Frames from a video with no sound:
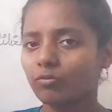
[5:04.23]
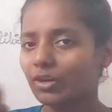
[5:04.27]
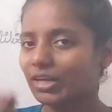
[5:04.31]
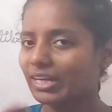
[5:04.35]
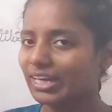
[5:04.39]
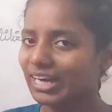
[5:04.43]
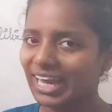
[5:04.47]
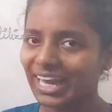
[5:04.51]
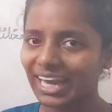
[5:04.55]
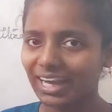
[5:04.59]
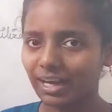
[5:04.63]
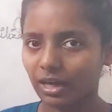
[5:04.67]
we
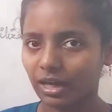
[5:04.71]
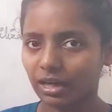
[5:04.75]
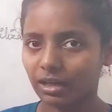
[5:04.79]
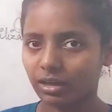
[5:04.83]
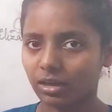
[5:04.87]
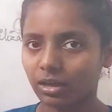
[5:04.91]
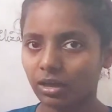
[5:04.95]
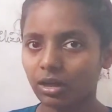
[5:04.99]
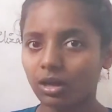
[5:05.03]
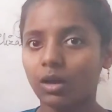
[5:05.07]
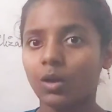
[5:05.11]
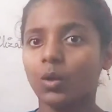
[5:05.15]
take
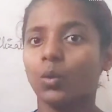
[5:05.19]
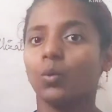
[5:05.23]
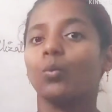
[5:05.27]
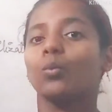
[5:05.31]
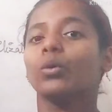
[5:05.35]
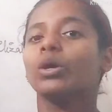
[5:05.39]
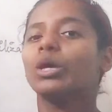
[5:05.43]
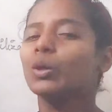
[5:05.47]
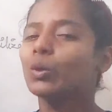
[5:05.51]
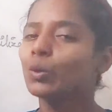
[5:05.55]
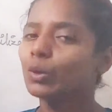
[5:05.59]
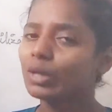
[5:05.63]
it
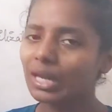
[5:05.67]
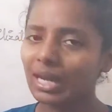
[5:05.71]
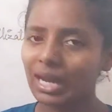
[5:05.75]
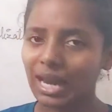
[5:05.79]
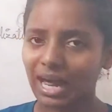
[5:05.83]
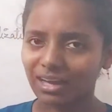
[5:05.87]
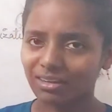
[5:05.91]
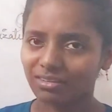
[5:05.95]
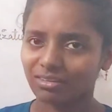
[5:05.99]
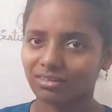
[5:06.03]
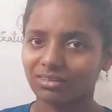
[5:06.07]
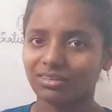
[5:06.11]
we
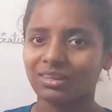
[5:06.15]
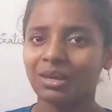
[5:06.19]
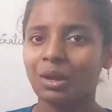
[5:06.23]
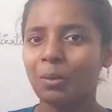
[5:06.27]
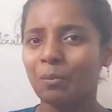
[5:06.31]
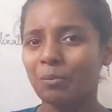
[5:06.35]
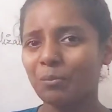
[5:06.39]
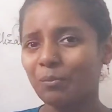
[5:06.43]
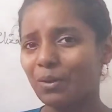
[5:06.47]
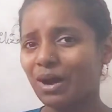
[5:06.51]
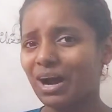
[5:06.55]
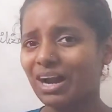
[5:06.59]
utilize,
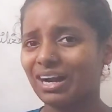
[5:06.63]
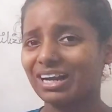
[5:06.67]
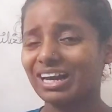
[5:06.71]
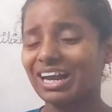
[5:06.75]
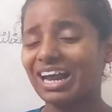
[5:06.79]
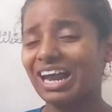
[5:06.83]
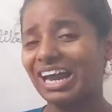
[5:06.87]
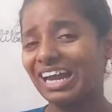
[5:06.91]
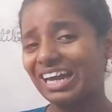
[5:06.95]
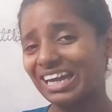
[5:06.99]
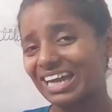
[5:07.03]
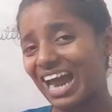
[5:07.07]
but
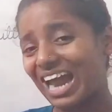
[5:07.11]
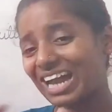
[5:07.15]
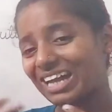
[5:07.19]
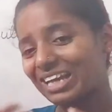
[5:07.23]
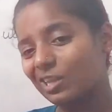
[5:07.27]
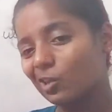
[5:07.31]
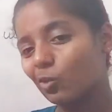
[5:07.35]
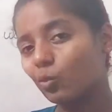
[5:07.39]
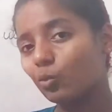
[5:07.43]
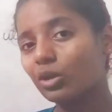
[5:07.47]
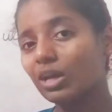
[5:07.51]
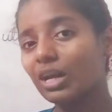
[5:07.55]
that
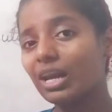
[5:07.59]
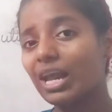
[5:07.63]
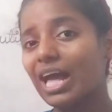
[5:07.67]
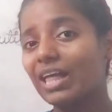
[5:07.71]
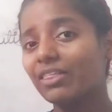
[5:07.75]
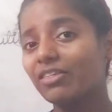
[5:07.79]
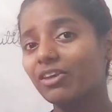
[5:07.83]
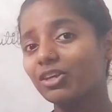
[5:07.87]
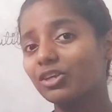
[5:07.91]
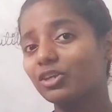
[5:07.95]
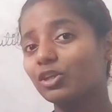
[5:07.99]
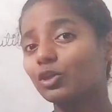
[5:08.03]

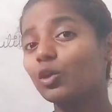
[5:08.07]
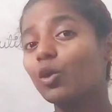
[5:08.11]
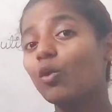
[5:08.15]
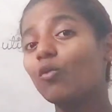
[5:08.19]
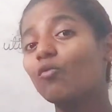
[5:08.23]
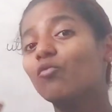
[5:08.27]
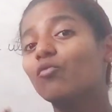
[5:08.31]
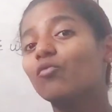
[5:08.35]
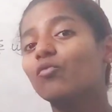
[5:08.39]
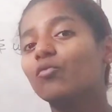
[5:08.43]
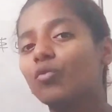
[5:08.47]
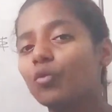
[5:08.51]
utilization
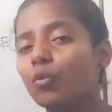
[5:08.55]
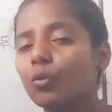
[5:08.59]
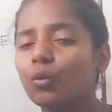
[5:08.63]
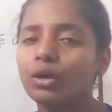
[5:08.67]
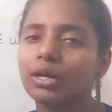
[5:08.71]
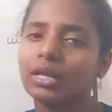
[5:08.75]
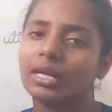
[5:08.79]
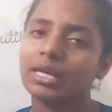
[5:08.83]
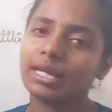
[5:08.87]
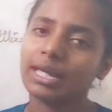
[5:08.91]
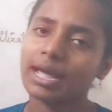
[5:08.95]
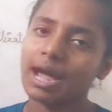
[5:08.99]
of
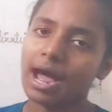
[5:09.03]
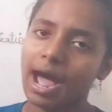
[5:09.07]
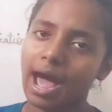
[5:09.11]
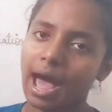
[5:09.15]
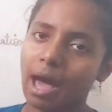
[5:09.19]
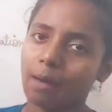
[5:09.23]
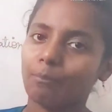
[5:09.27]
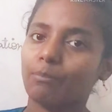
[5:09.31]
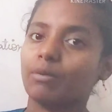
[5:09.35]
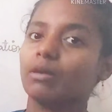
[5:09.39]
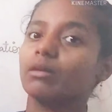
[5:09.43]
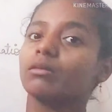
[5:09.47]
food here
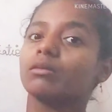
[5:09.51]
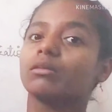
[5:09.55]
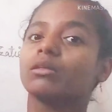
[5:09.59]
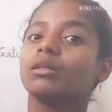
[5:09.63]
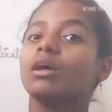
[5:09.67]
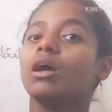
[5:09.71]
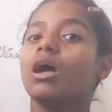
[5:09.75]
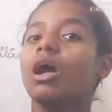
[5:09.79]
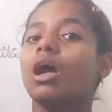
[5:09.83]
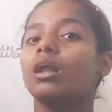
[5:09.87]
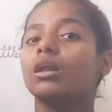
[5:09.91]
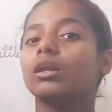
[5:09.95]
happens,
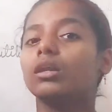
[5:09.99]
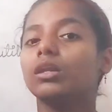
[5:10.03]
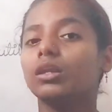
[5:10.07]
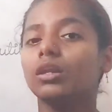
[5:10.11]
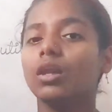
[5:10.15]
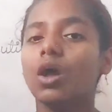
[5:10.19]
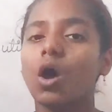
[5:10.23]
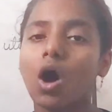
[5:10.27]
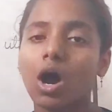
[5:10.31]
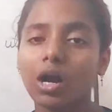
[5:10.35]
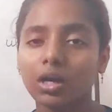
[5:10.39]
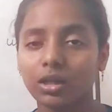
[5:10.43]

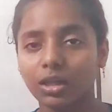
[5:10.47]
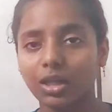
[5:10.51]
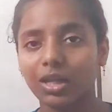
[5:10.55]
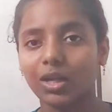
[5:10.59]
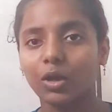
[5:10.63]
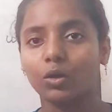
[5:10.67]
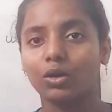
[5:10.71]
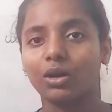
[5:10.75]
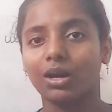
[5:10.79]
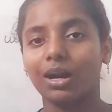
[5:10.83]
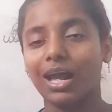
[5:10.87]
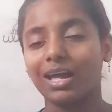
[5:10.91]
not the
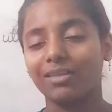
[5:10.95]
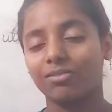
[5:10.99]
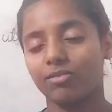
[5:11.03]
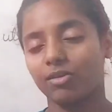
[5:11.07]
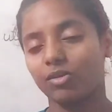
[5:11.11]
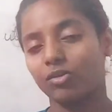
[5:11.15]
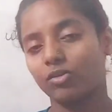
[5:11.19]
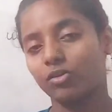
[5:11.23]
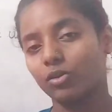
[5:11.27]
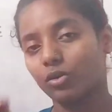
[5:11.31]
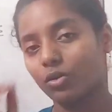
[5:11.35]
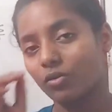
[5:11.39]

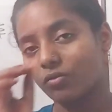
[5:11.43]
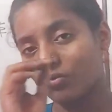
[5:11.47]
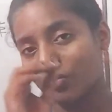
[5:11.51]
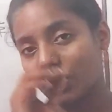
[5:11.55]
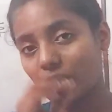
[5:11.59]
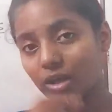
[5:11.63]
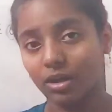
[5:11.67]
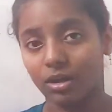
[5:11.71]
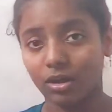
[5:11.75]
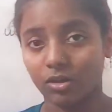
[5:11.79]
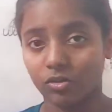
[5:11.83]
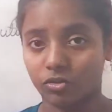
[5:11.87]
utilization of
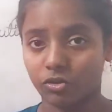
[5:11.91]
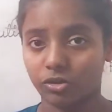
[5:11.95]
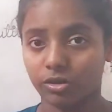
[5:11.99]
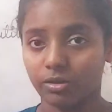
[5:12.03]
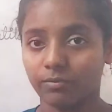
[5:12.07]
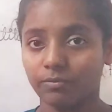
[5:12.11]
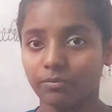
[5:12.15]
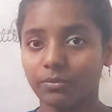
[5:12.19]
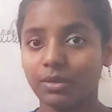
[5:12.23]
energy.